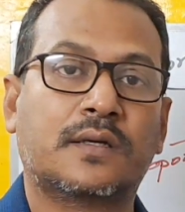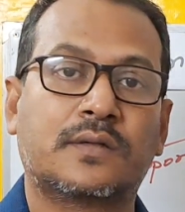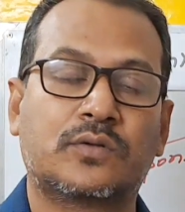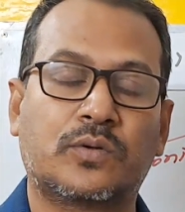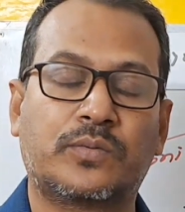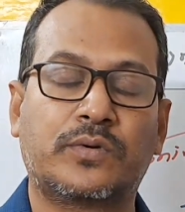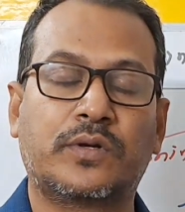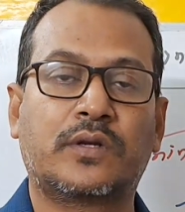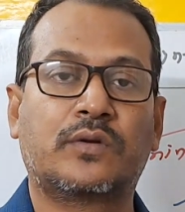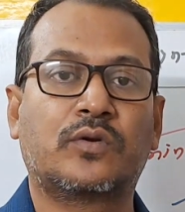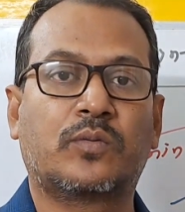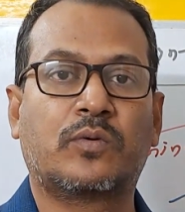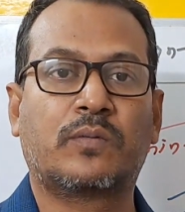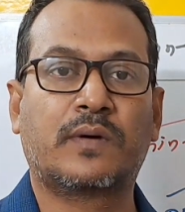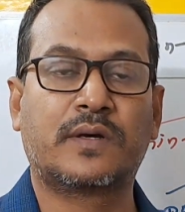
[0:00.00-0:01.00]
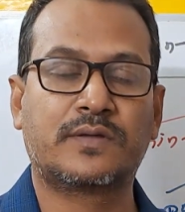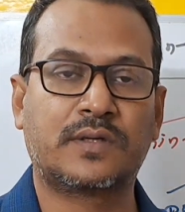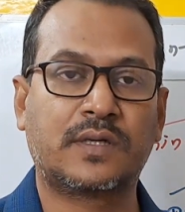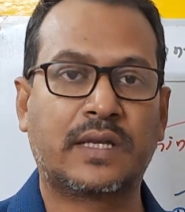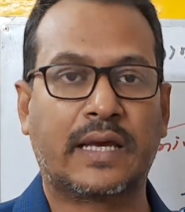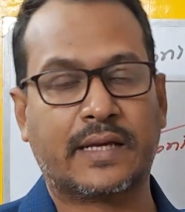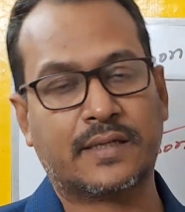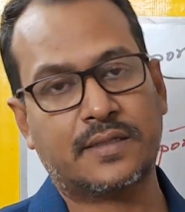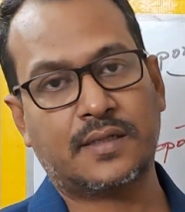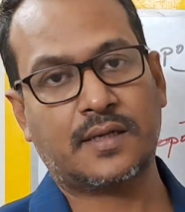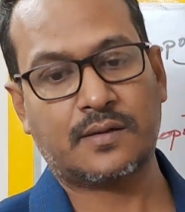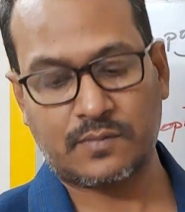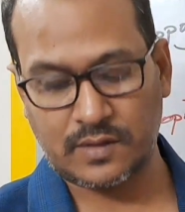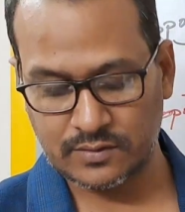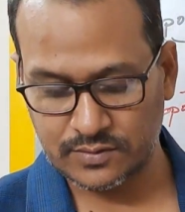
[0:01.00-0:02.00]
troponin, tropomyosin, actin,
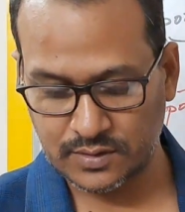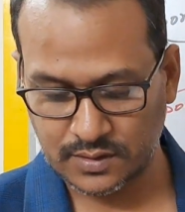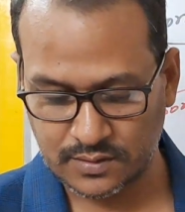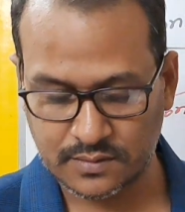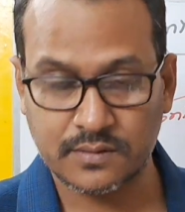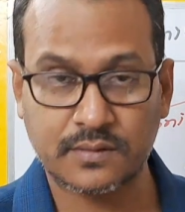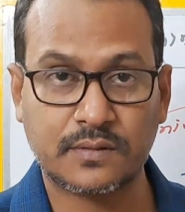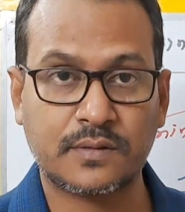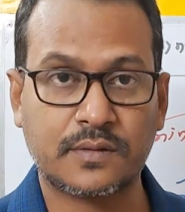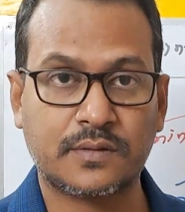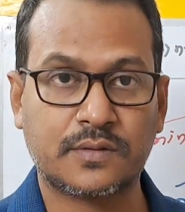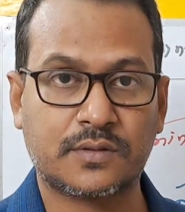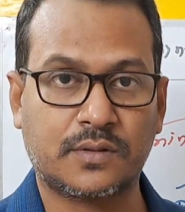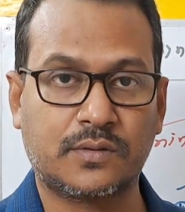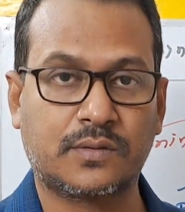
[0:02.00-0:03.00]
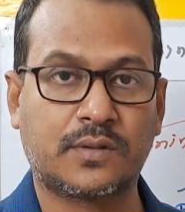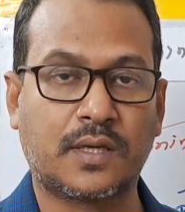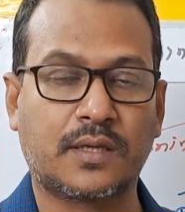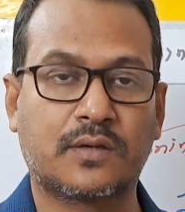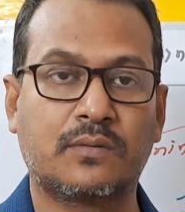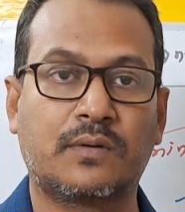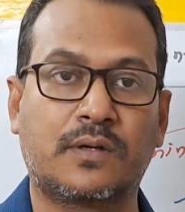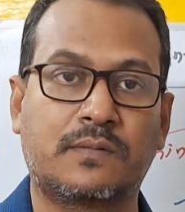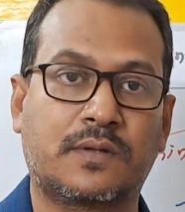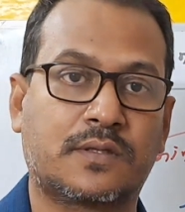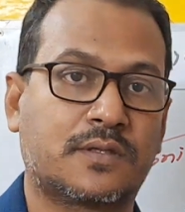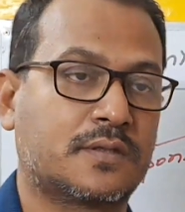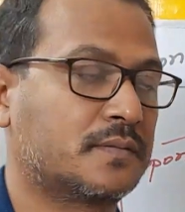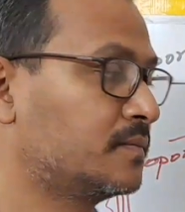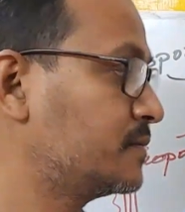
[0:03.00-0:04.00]
and myosin. So thank you very
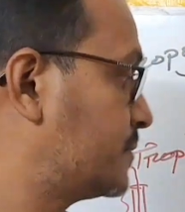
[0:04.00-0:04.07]
much.